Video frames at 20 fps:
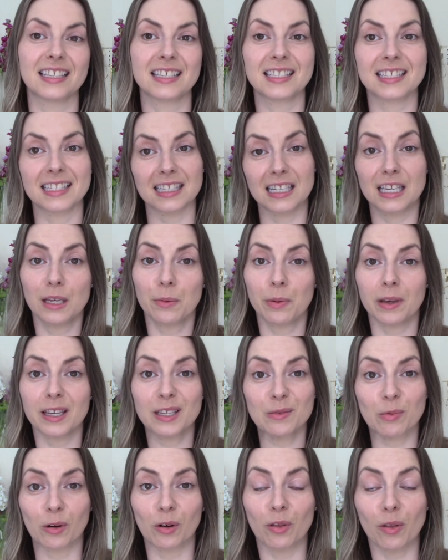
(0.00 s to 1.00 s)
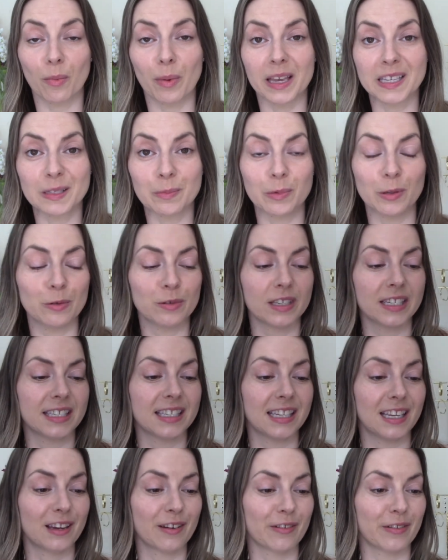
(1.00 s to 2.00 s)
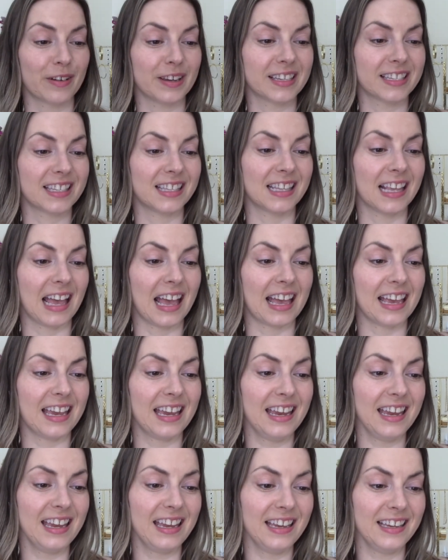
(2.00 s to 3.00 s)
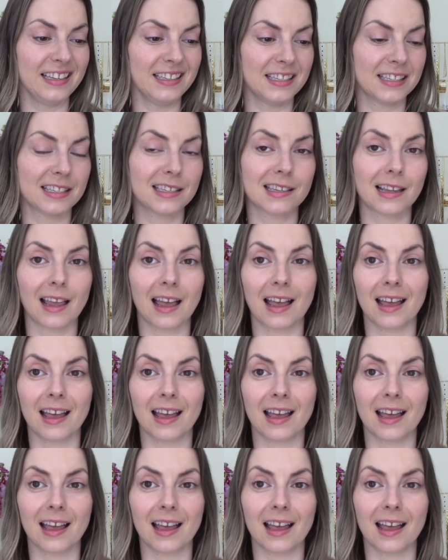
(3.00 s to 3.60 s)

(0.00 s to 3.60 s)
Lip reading: Sleep is one of the best beauty secrets there is,